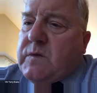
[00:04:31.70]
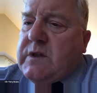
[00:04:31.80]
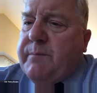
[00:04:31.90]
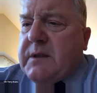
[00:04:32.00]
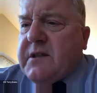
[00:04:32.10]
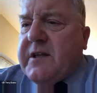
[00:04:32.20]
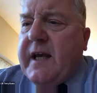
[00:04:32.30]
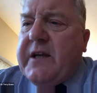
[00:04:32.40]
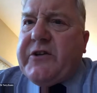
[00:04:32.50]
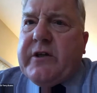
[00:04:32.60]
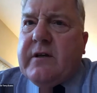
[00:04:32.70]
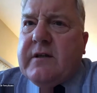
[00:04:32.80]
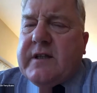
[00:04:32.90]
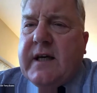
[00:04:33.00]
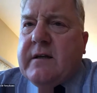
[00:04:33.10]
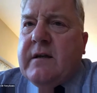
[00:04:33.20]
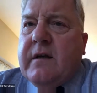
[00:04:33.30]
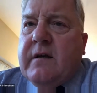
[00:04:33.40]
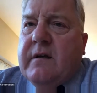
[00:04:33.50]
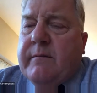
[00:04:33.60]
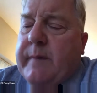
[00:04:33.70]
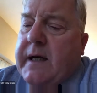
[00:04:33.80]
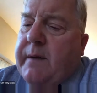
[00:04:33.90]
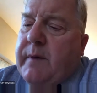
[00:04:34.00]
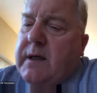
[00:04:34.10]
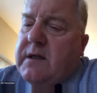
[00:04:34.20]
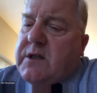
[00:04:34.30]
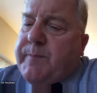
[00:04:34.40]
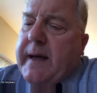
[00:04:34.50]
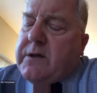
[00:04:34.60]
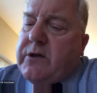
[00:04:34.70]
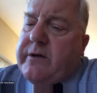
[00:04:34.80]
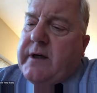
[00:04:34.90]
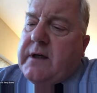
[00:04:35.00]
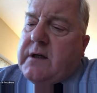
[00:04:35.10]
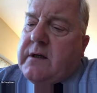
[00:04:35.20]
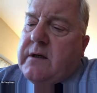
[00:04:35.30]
The bus station has had many millions spent on it.